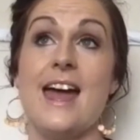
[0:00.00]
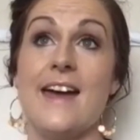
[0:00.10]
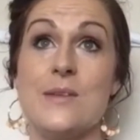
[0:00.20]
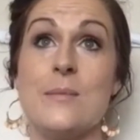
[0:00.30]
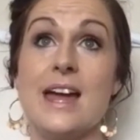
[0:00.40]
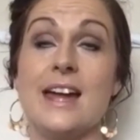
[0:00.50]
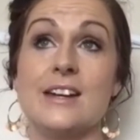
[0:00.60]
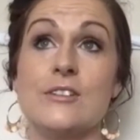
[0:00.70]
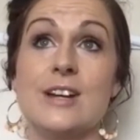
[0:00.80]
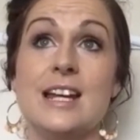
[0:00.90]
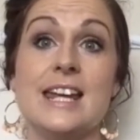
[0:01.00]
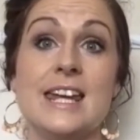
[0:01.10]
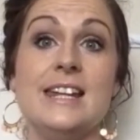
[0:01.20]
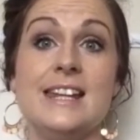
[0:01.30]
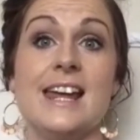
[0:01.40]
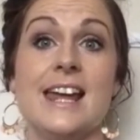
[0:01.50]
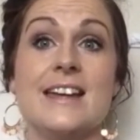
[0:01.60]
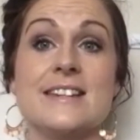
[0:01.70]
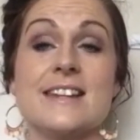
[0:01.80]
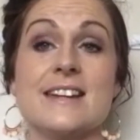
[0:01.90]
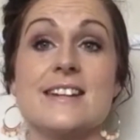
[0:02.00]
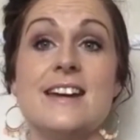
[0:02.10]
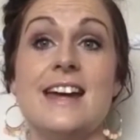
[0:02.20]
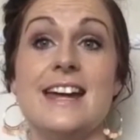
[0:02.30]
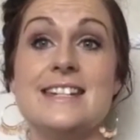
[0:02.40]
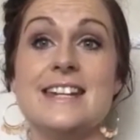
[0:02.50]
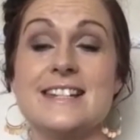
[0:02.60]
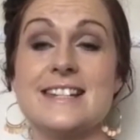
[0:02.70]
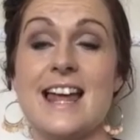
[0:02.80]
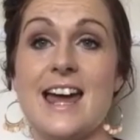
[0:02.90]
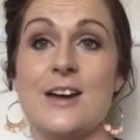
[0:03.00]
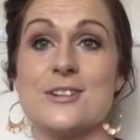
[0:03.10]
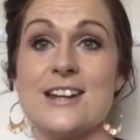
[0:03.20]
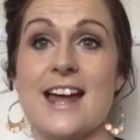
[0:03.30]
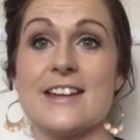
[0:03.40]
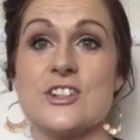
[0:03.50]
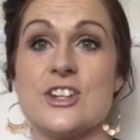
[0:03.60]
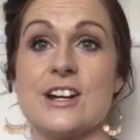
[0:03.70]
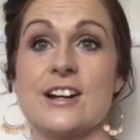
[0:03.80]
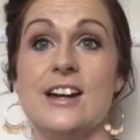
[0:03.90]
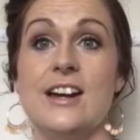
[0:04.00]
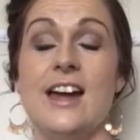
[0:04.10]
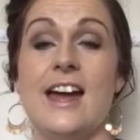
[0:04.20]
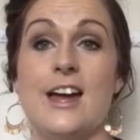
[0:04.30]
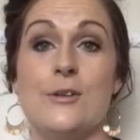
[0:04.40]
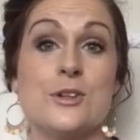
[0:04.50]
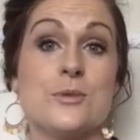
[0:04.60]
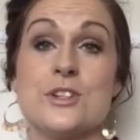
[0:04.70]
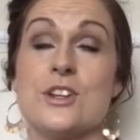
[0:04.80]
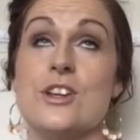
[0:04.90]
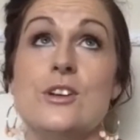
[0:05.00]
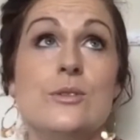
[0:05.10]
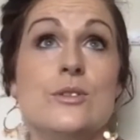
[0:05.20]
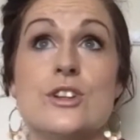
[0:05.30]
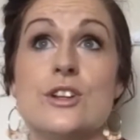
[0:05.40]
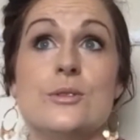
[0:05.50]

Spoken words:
And a really key thing is that it did sell out last year with huge,